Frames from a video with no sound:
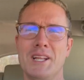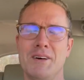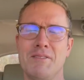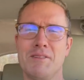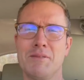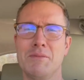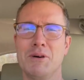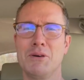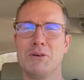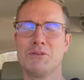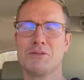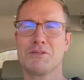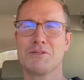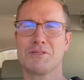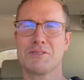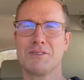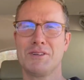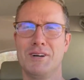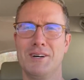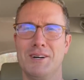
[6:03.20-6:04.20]
the
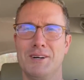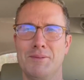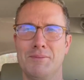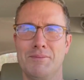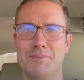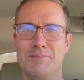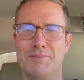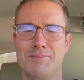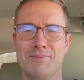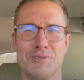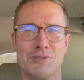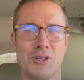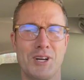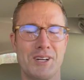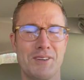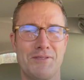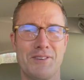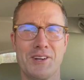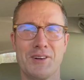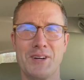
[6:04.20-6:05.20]
most, trying
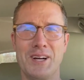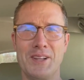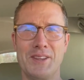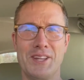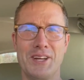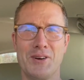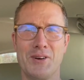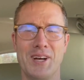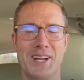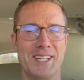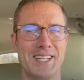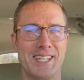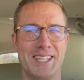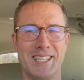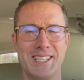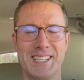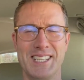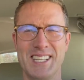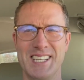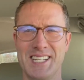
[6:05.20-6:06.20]
to figure out their
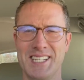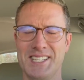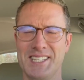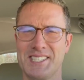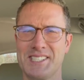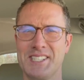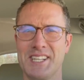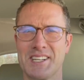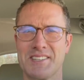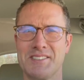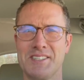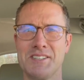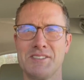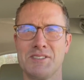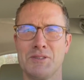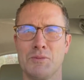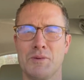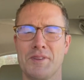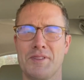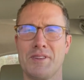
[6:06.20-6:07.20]
identity in this next
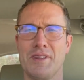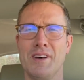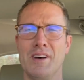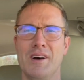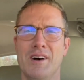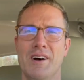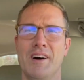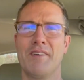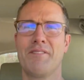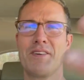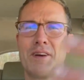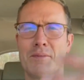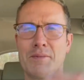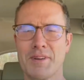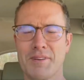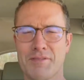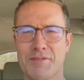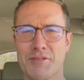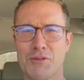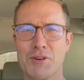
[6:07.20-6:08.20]
season with a family
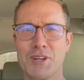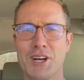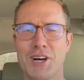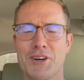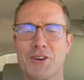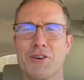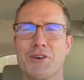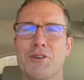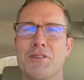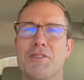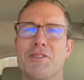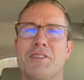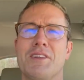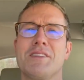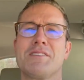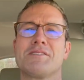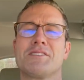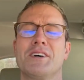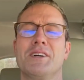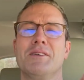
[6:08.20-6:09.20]
of 3 on earth
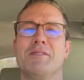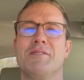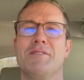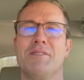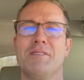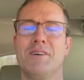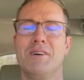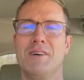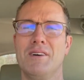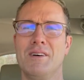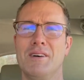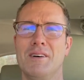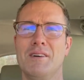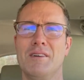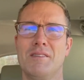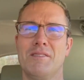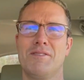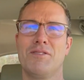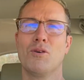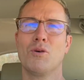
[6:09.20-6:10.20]
instead of
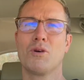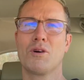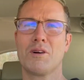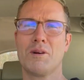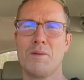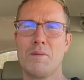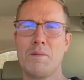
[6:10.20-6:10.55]
4.